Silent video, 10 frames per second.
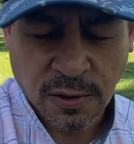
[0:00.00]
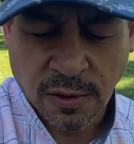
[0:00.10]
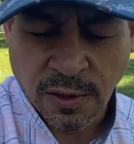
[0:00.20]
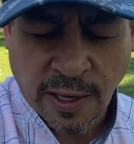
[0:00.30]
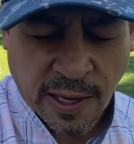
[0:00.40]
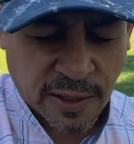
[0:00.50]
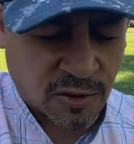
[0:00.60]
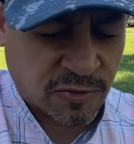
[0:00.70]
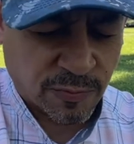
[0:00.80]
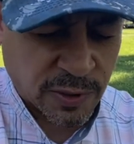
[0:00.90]
Yeah,
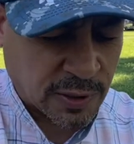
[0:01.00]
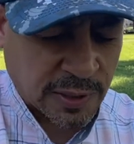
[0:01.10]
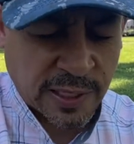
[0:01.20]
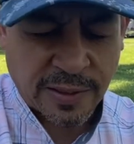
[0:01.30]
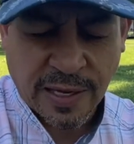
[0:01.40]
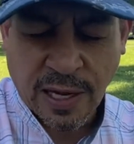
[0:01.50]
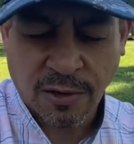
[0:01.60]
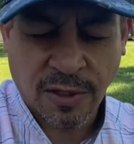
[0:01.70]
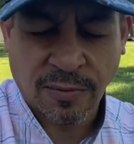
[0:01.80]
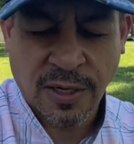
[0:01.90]
you've been let
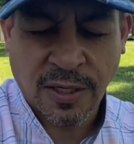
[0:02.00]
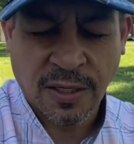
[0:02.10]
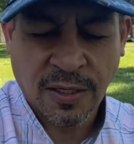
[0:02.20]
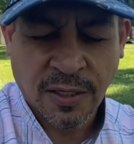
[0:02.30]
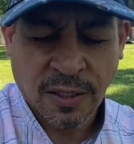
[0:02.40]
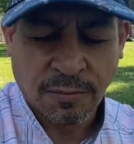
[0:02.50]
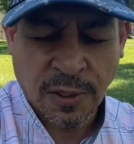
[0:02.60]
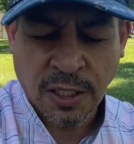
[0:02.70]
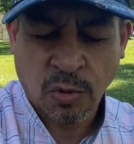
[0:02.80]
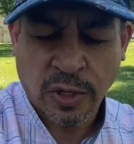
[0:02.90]
down in many,
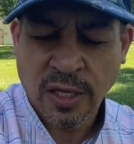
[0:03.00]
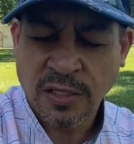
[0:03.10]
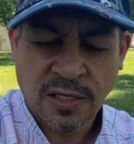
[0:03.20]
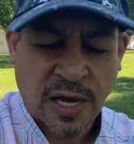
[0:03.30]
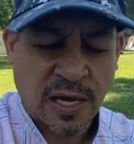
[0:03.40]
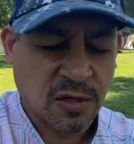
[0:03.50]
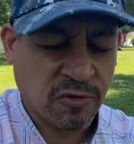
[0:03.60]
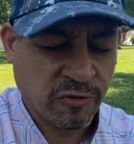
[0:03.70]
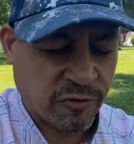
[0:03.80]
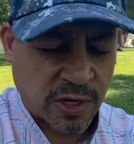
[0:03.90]
many ways. Yeah, you
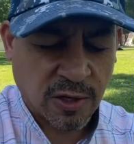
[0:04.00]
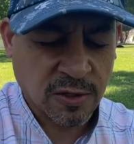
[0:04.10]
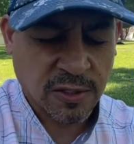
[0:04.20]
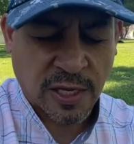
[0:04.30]
have failed.